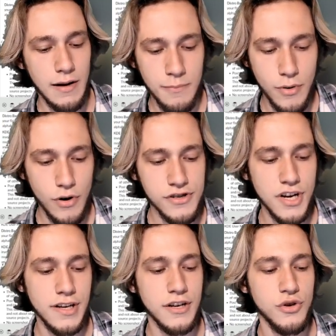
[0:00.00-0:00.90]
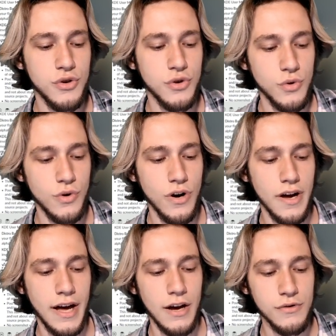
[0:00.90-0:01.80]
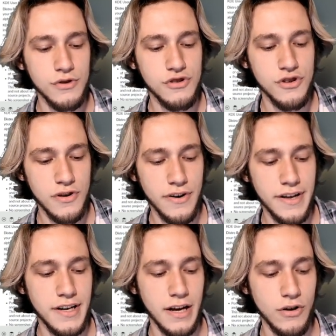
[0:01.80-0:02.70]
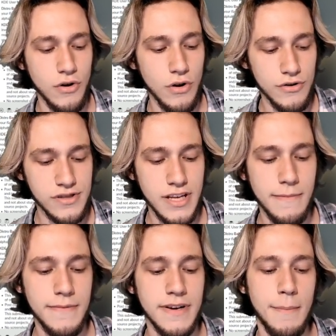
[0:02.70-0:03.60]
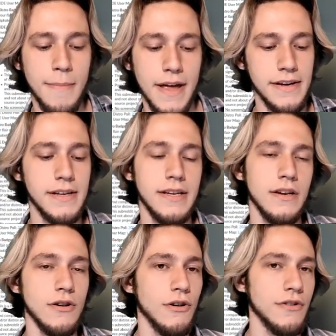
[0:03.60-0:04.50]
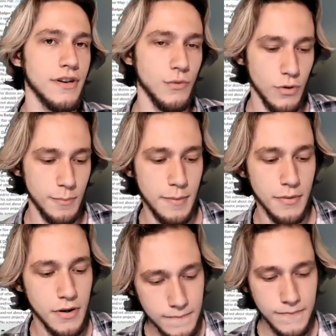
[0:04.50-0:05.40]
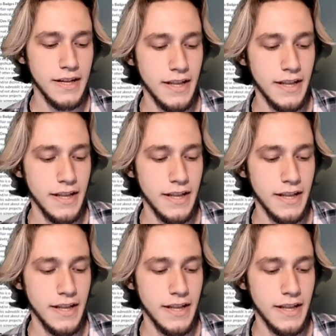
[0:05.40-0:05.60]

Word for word: a project to how to generate a color scheme depending on the wallpaper.